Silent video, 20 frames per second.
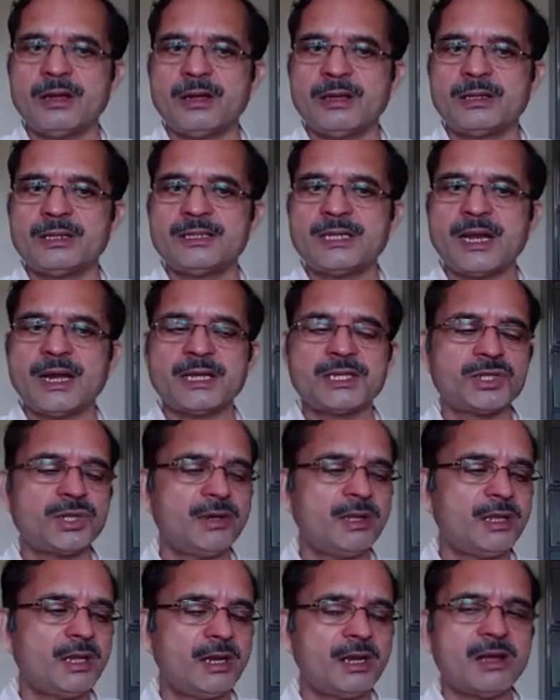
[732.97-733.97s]
These are
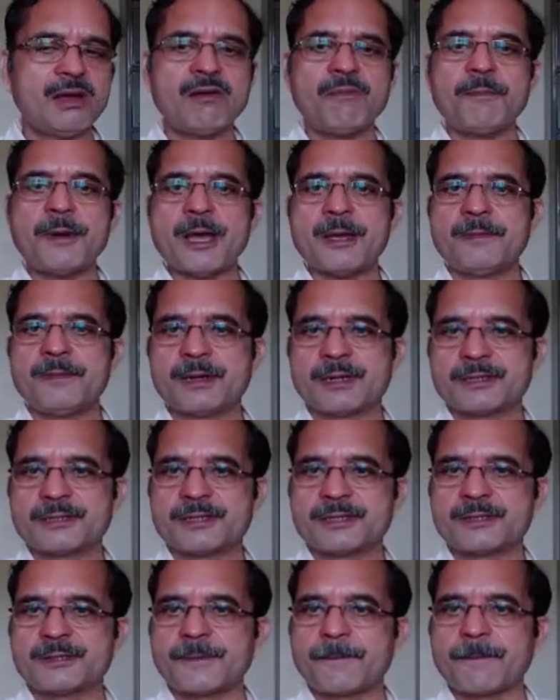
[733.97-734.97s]
actually the nerve
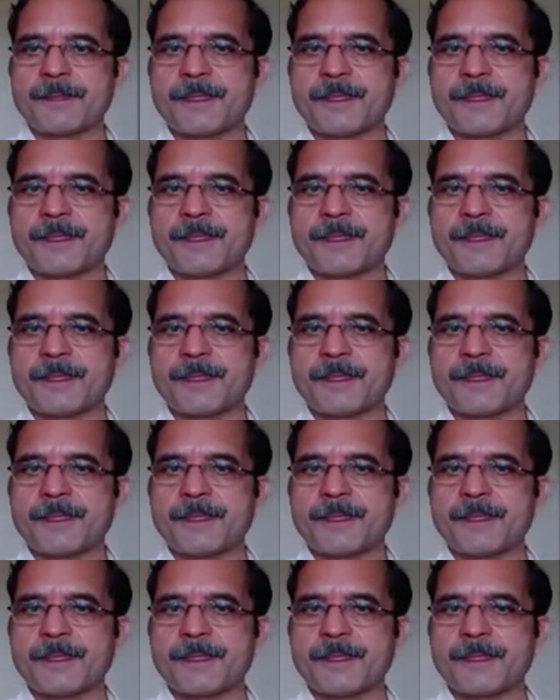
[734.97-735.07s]
fibers.